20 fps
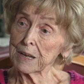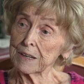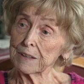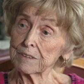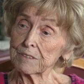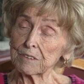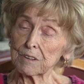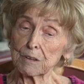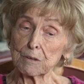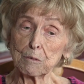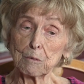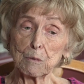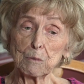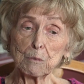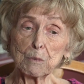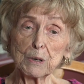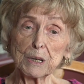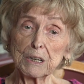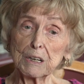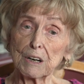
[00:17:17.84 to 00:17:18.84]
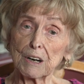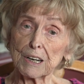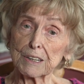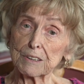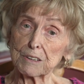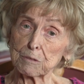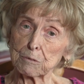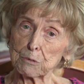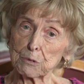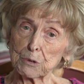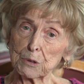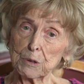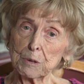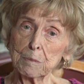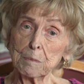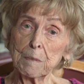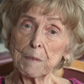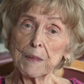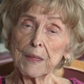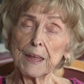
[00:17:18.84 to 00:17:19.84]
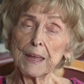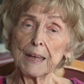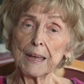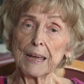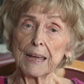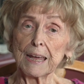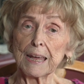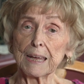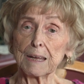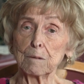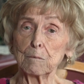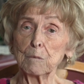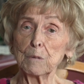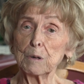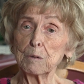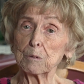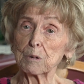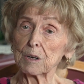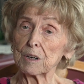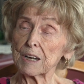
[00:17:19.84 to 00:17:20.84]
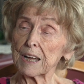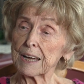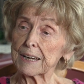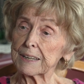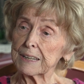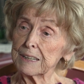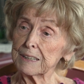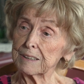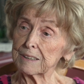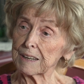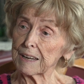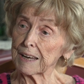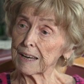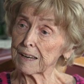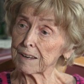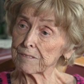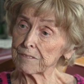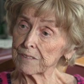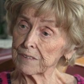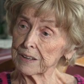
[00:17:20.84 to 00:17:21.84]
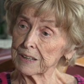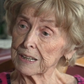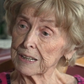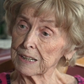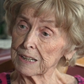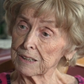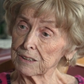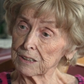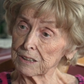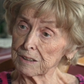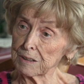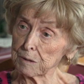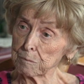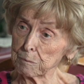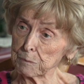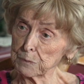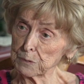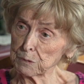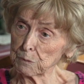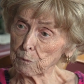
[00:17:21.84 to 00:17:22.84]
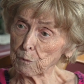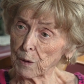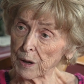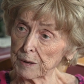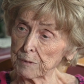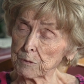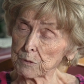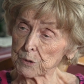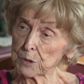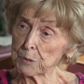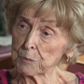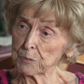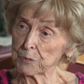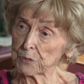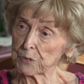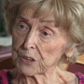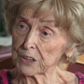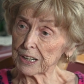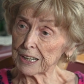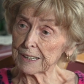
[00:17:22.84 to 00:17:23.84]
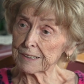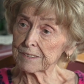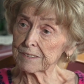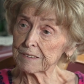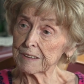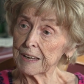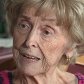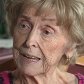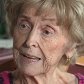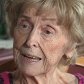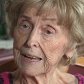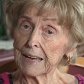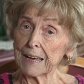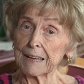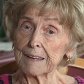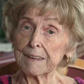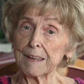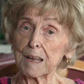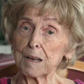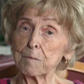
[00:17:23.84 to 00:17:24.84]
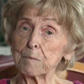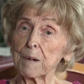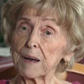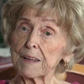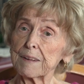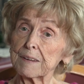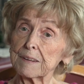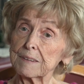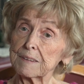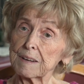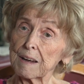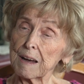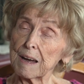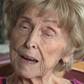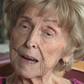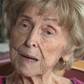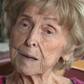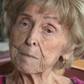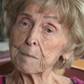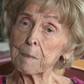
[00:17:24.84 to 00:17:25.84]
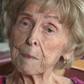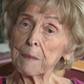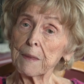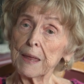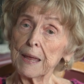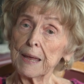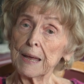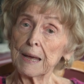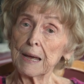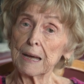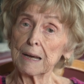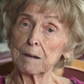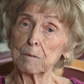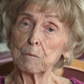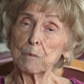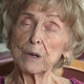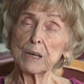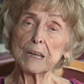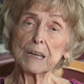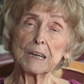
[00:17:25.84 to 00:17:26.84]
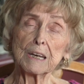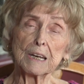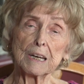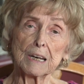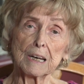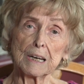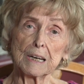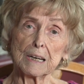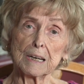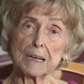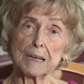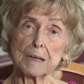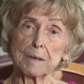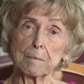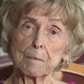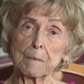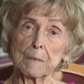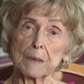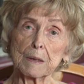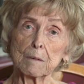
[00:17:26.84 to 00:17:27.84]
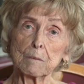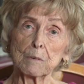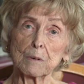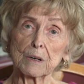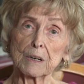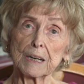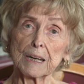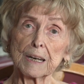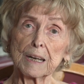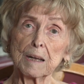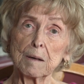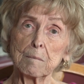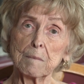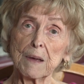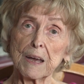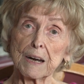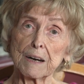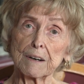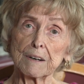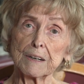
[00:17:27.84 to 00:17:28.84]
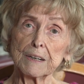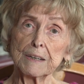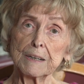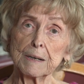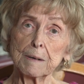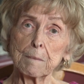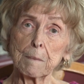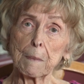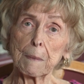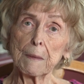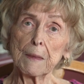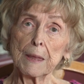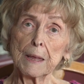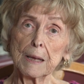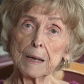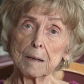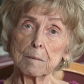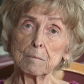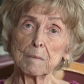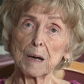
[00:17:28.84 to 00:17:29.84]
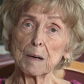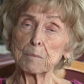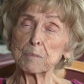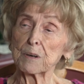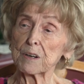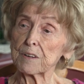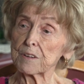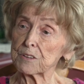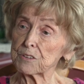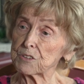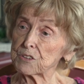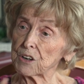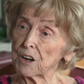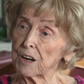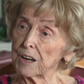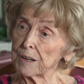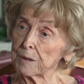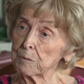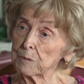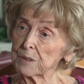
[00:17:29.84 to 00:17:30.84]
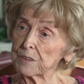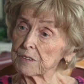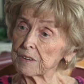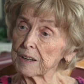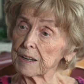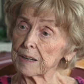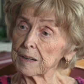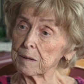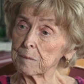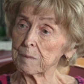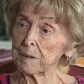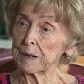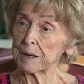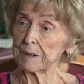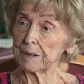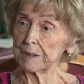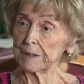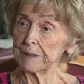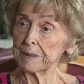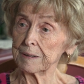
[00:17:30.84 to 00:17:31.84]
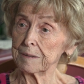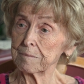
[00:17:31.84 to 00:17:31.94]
So we got the room, and we were lucky to have the one room for us. And then by the time we were getting married, my brother John was getting married.